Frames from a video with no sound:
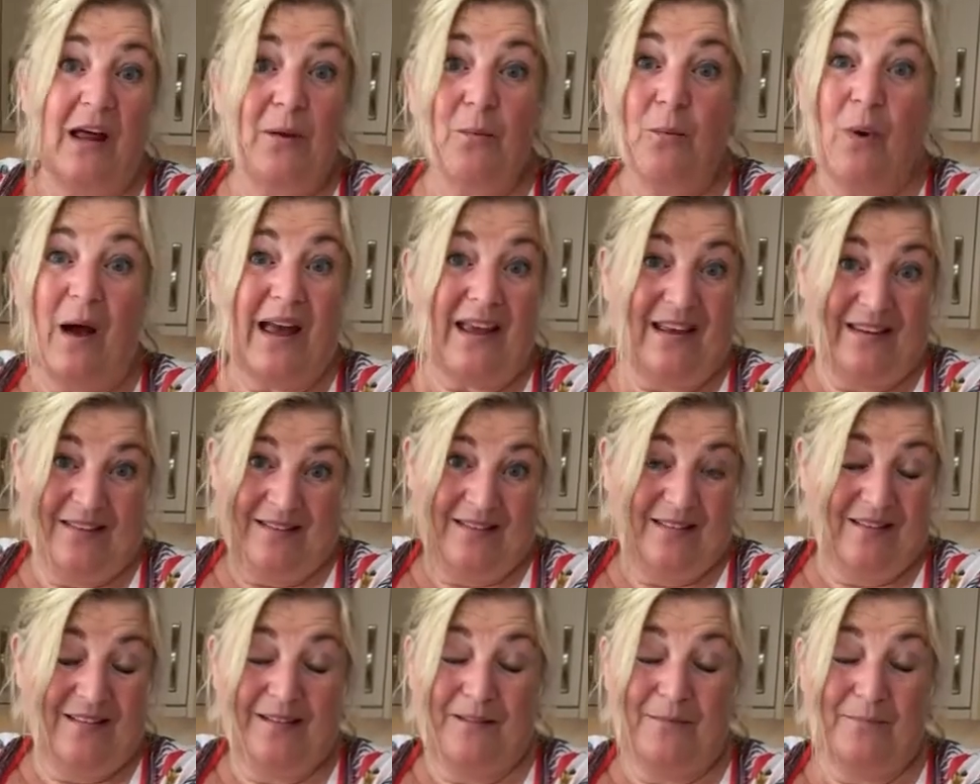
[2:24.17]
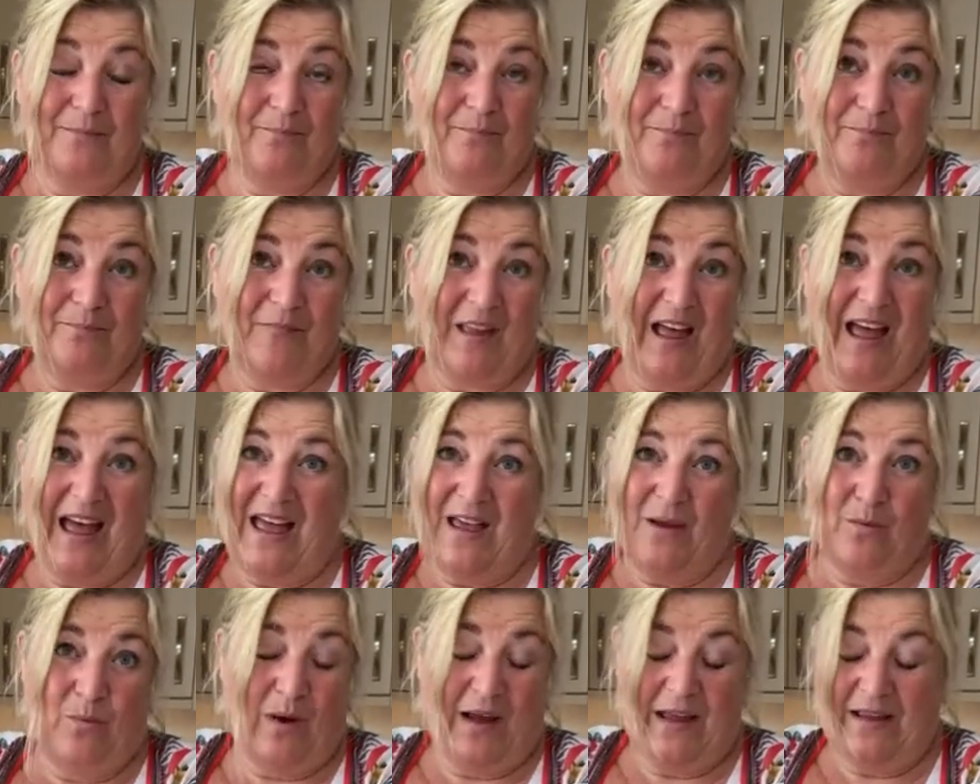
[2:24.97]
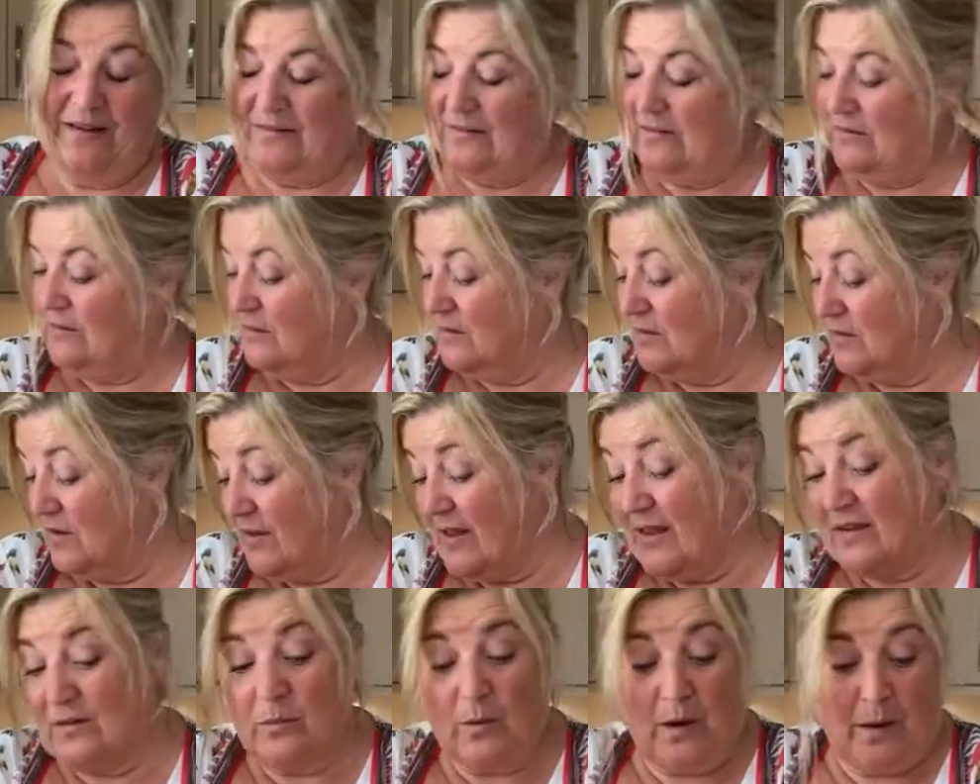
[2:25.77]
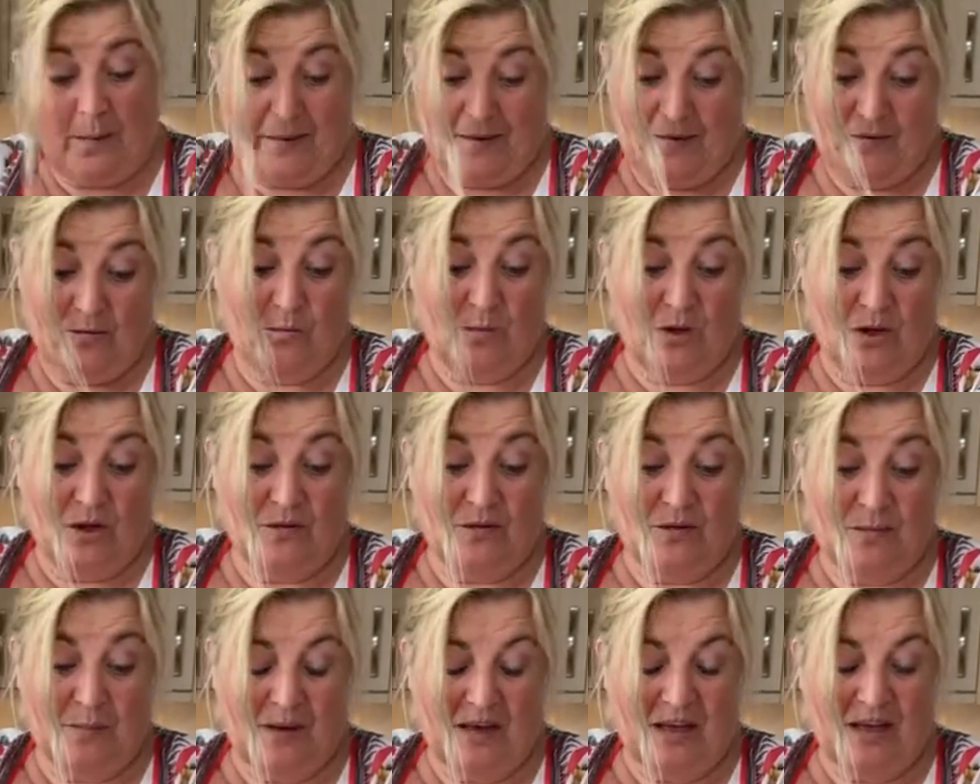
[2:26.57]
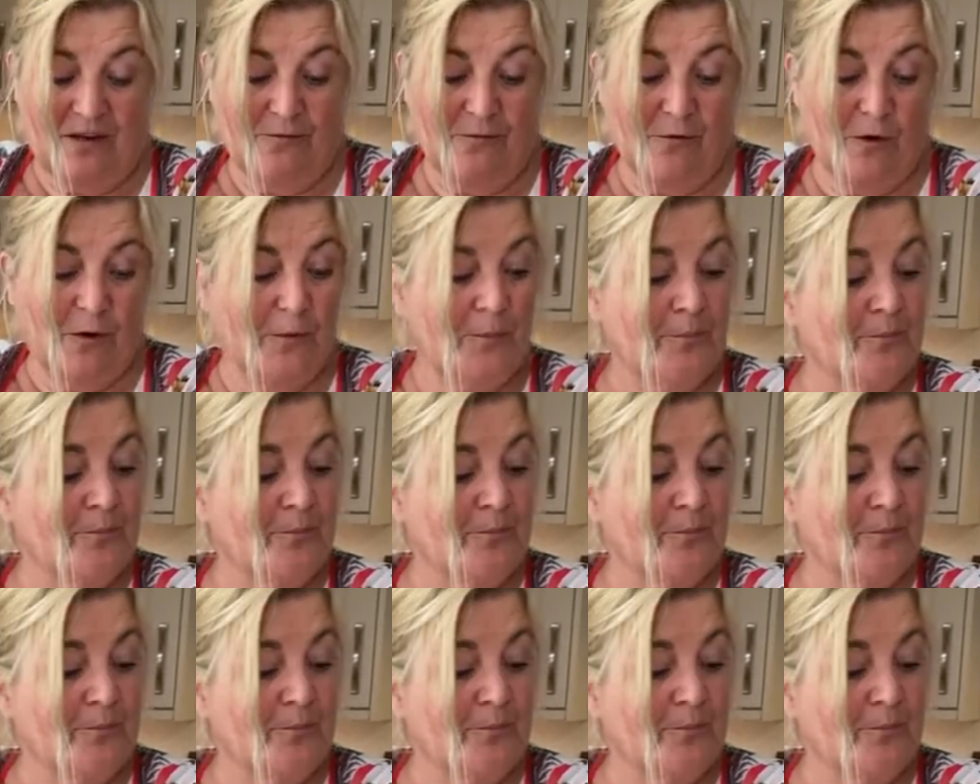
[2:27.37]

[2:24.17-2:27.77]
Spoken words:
waste. I hate waste. So that's why we're using manky fruit.